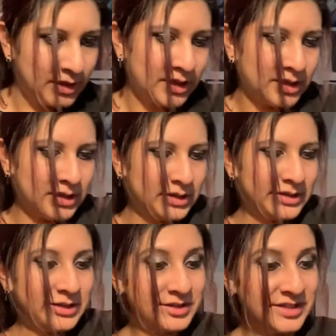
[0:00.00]
And
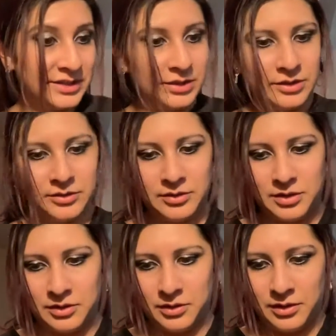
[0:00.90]
there's still
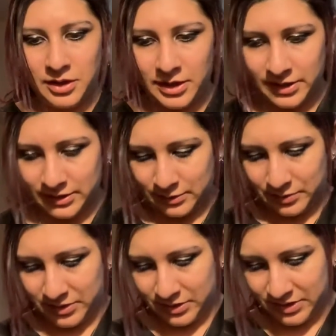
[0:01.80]
a lot, to
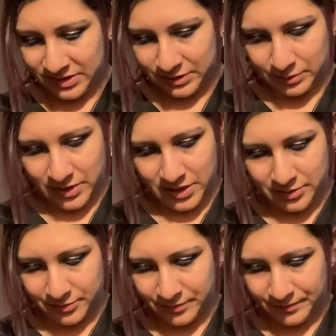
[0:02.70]
be honest.
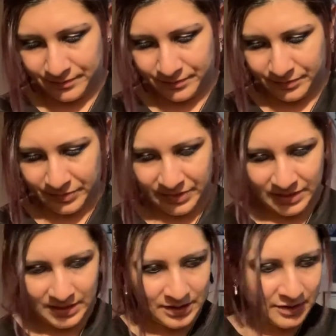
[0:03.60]
Wow.
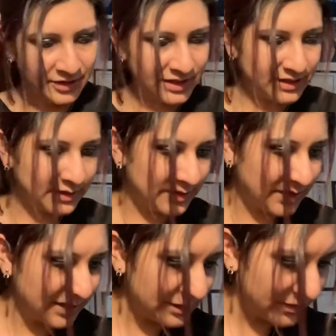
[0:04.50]
Okay, this looks
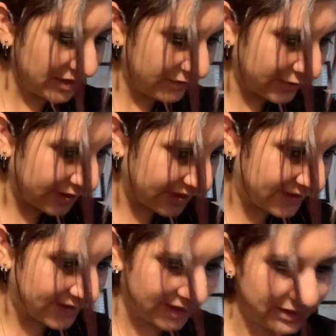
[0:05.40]
like something for
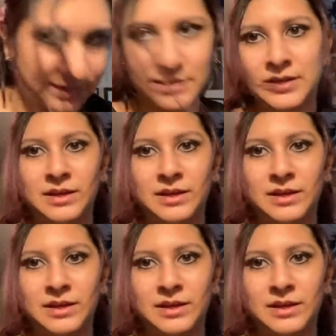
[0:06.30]
incense.